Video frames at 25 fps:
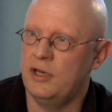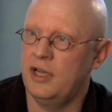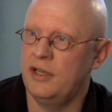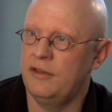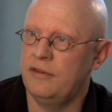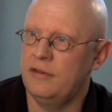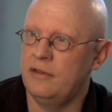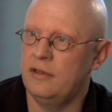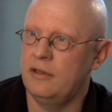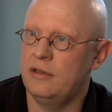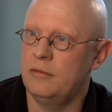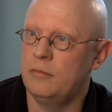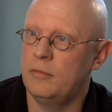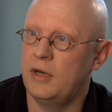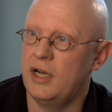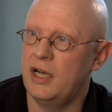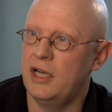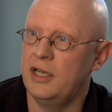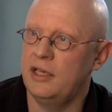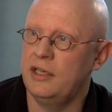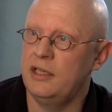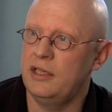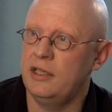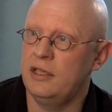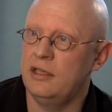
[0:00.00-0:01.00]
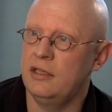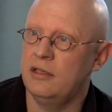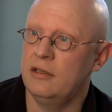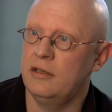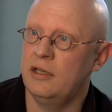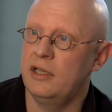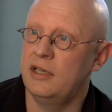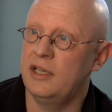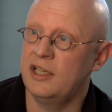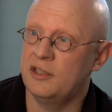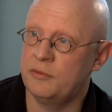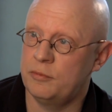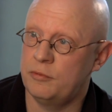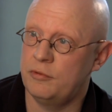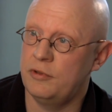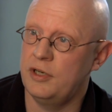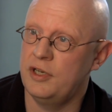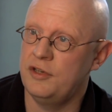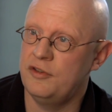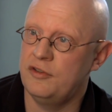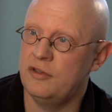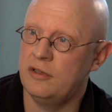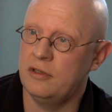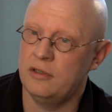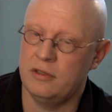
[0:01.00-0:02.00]
that the mining and
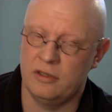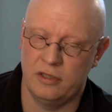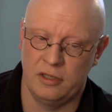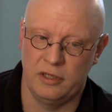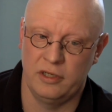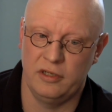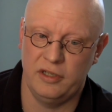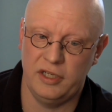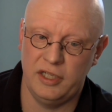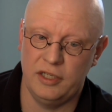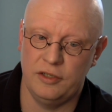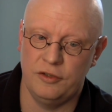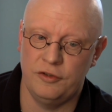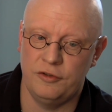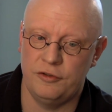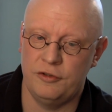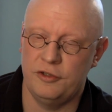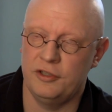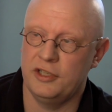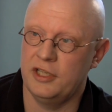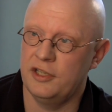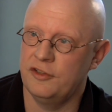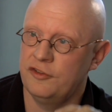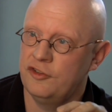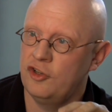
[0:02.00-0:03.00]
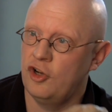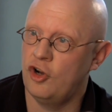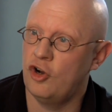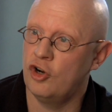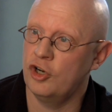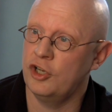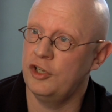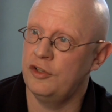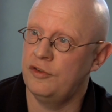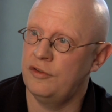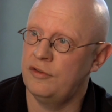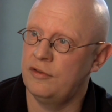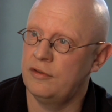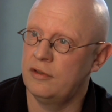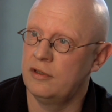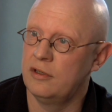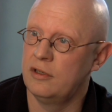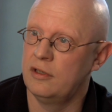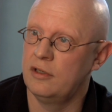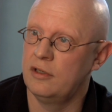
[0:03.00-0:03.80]
exploration industry can target